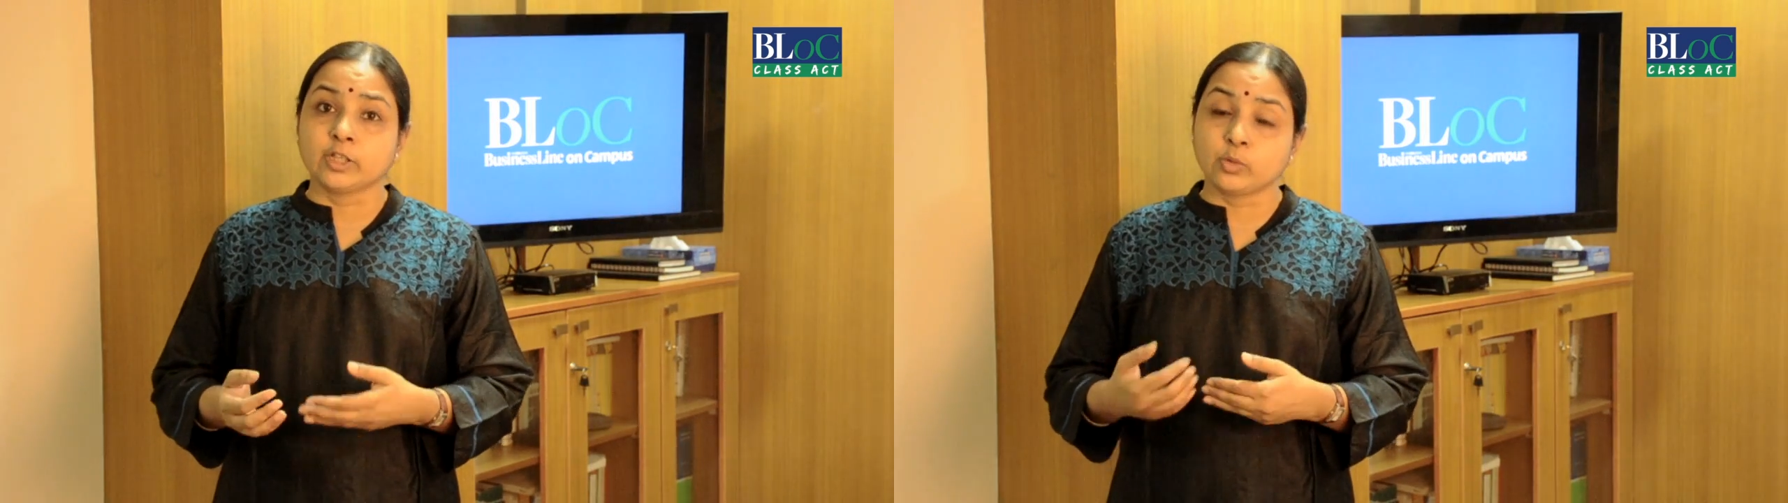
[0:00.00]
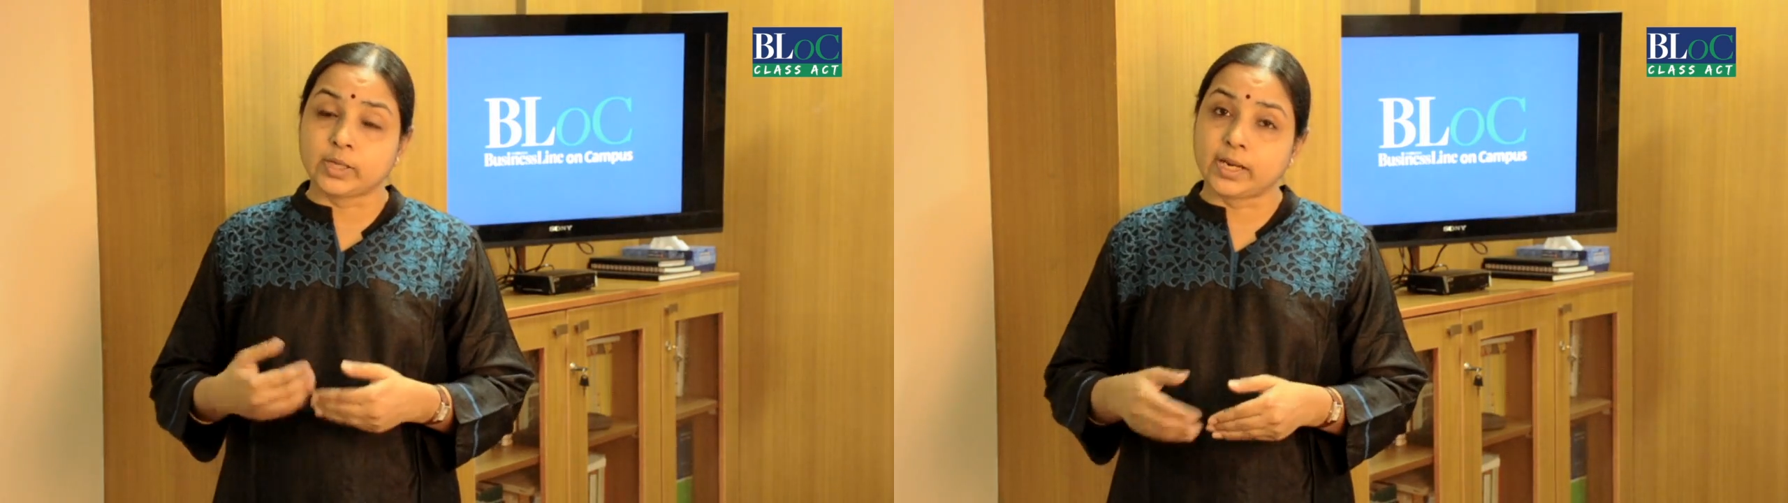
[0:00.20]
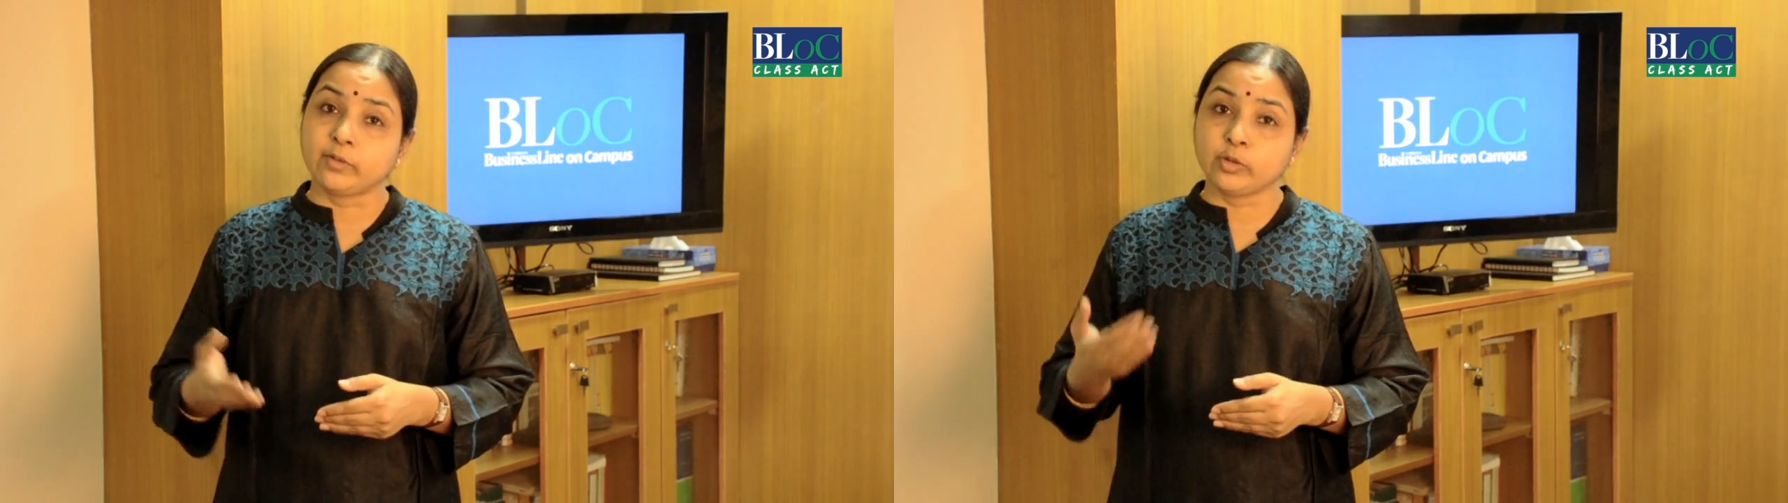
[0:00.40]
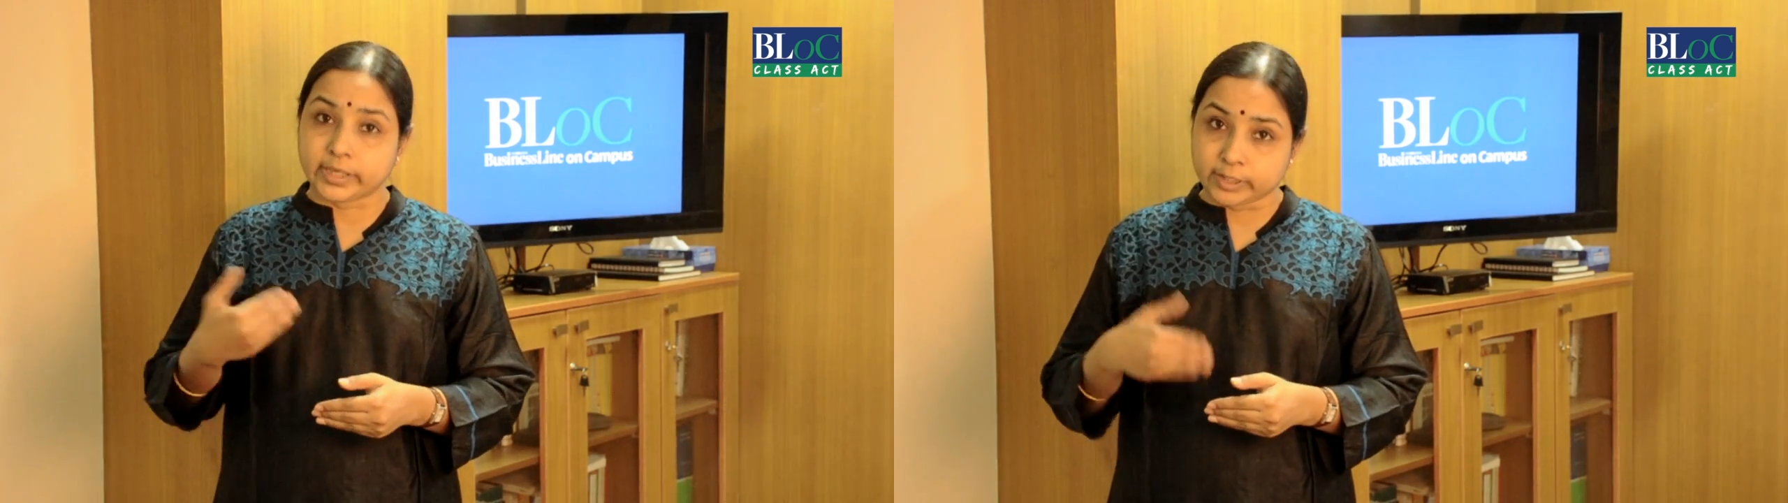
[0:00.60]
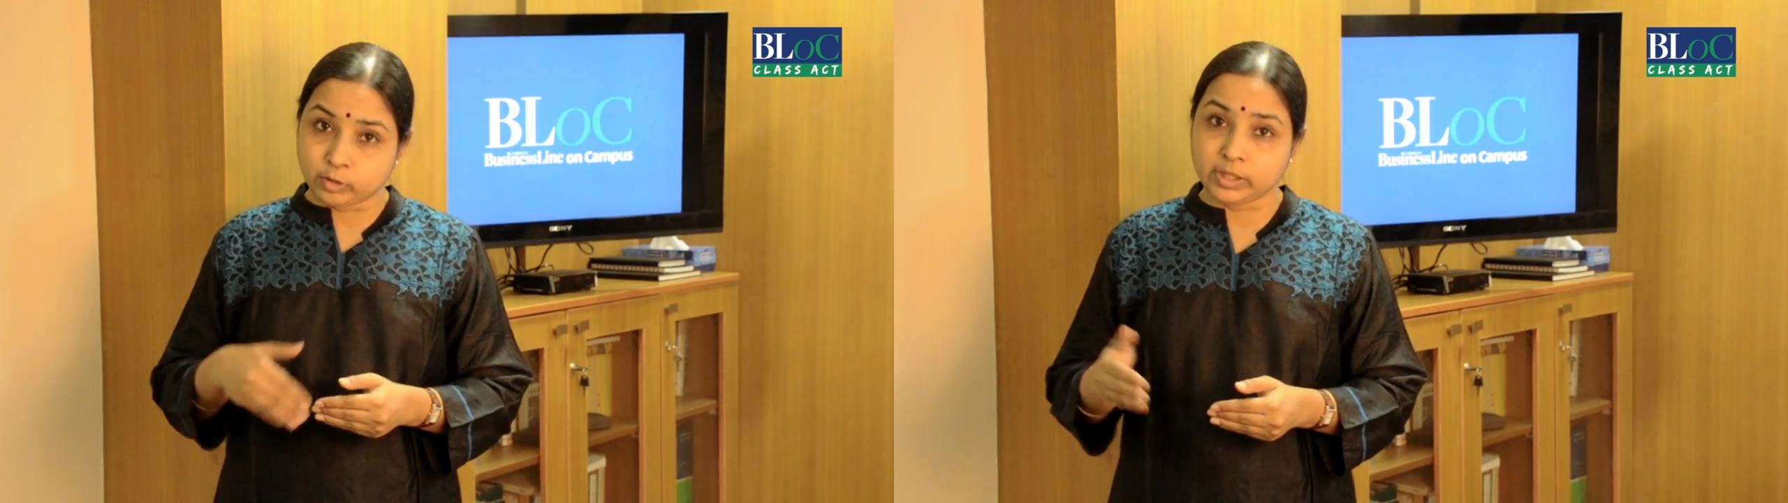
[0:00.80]
You will have to
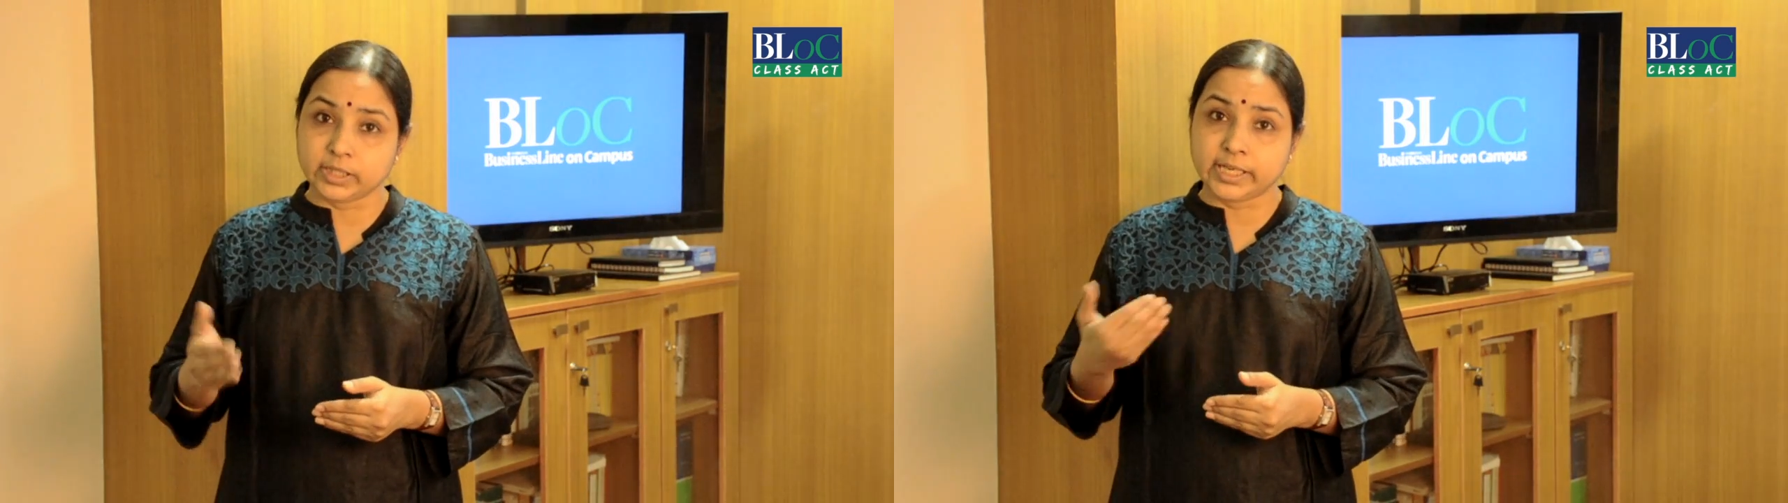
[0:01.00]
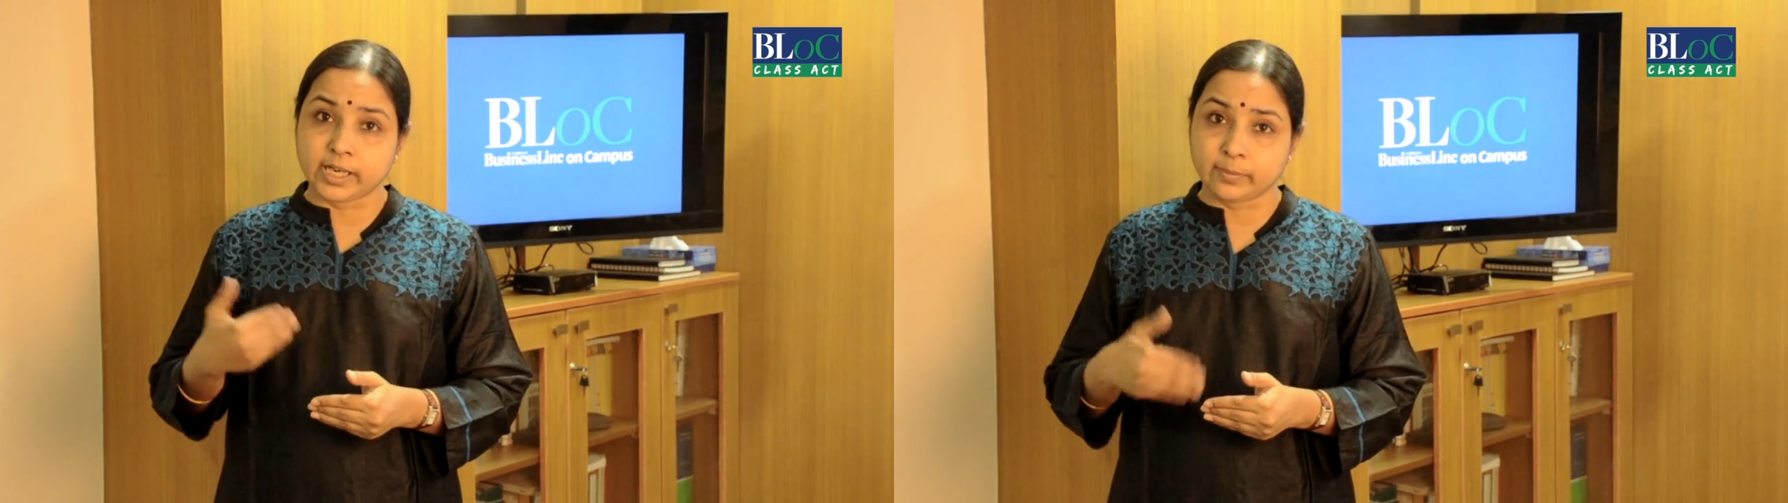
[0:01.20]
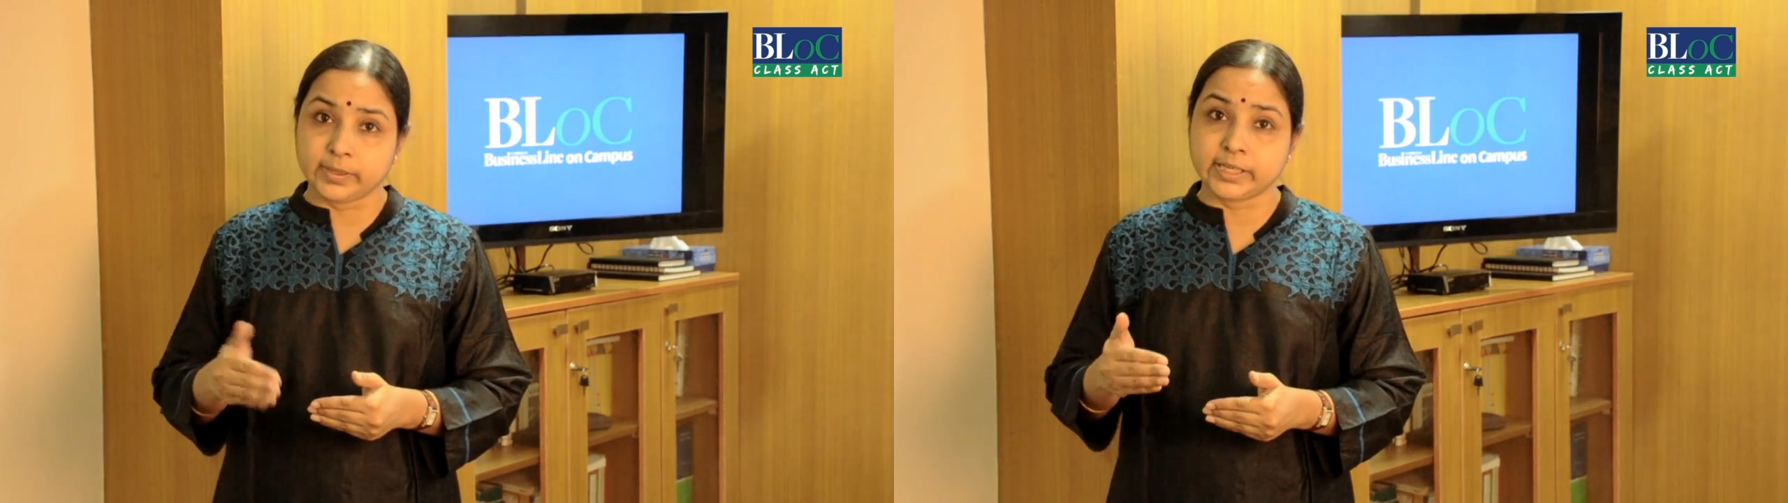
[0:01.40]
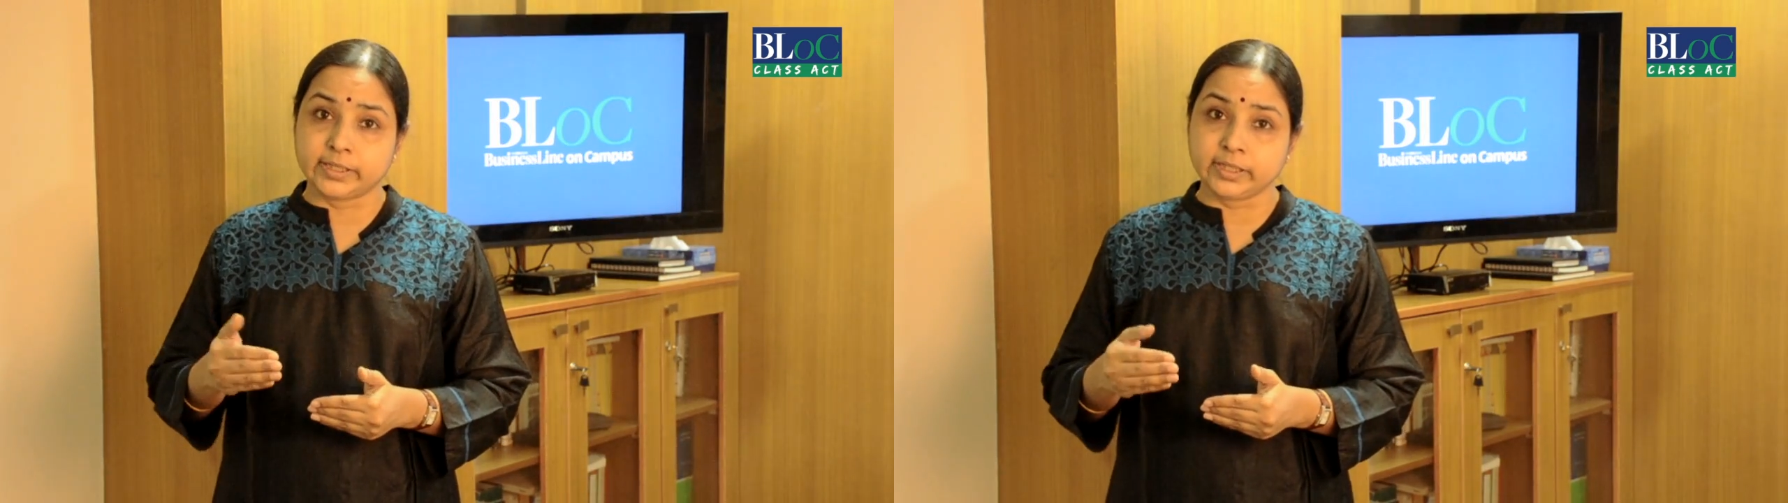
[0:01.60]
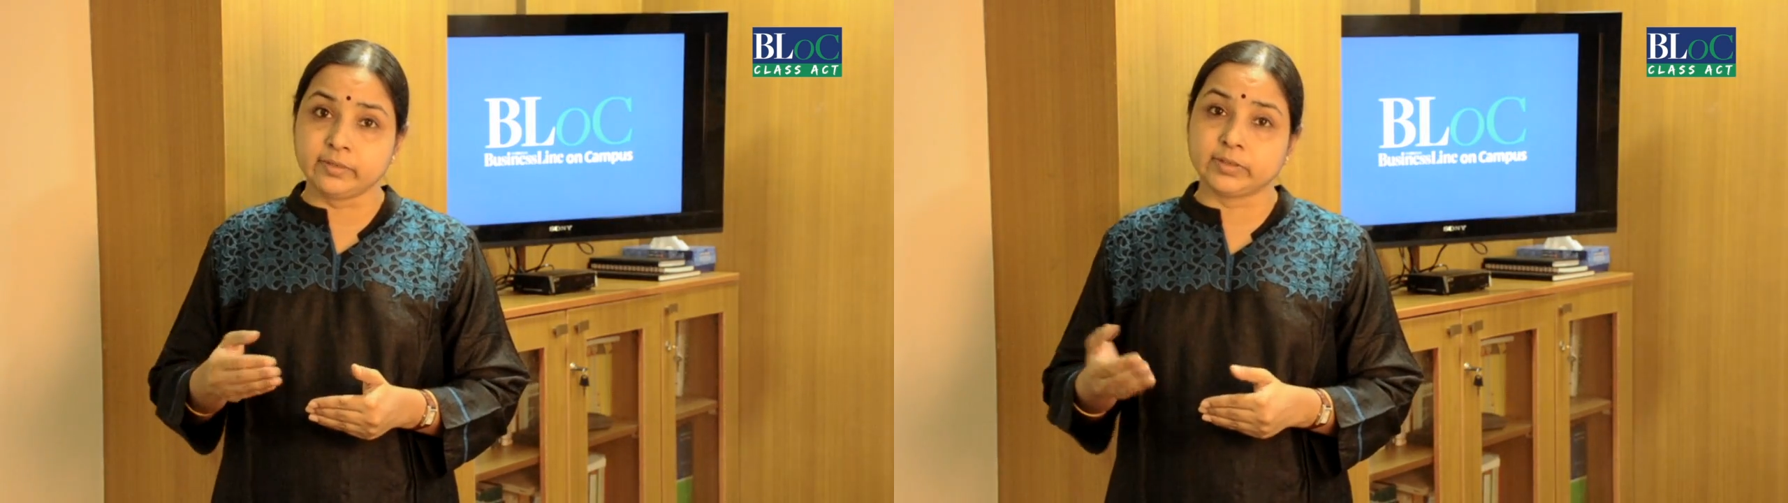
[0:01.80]
regularly
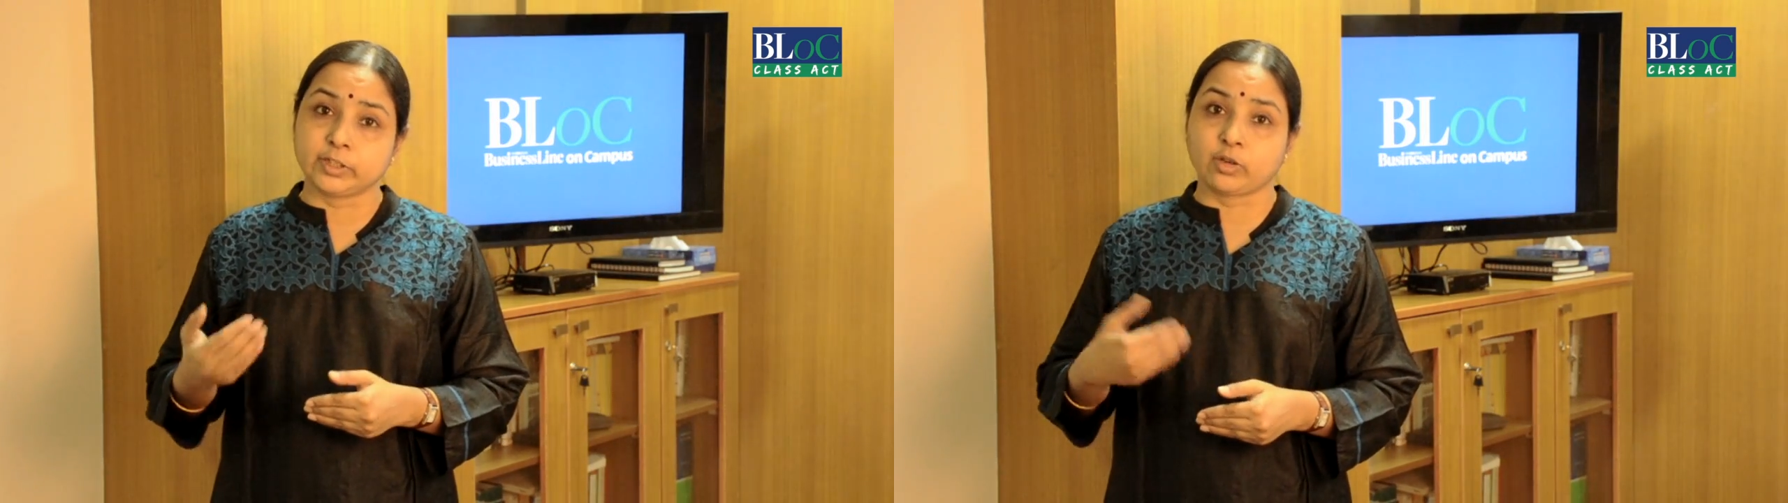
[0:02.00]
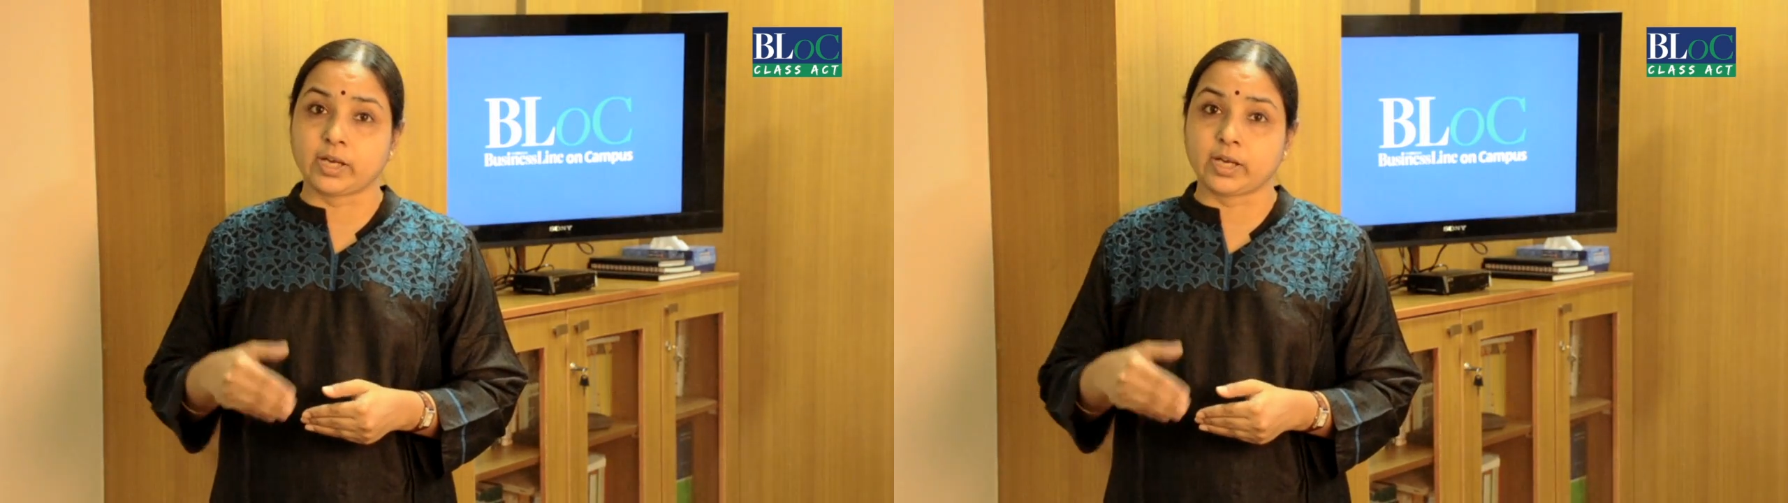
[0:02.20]
update it with your